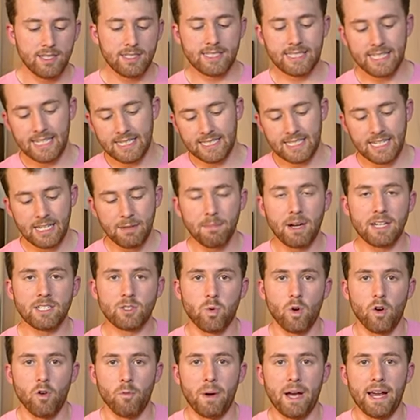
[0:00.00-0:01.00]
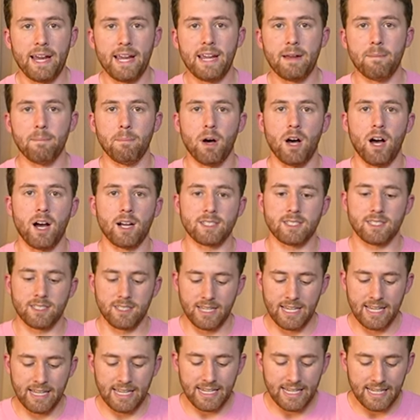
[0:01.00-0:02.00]
16 by 12 by 8
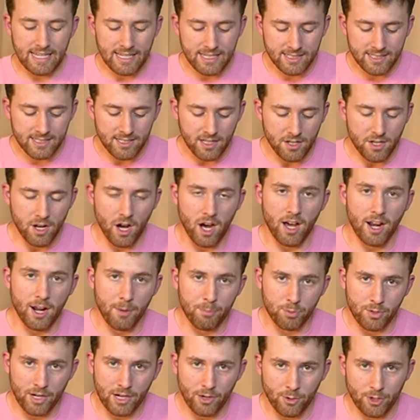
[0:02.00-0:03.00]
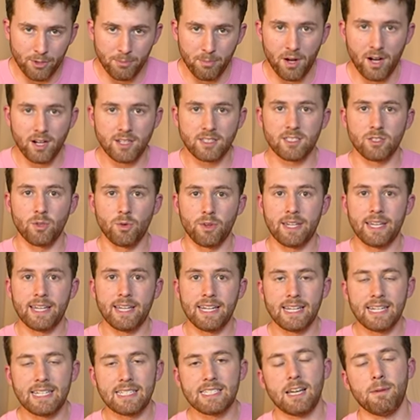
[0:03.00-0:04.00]
box. It is not a priority box. So again,
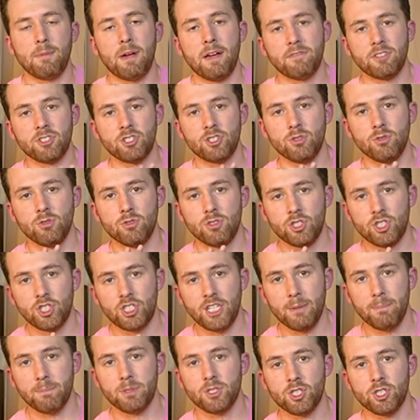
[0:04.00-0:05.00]
anytime I have to shoot, ship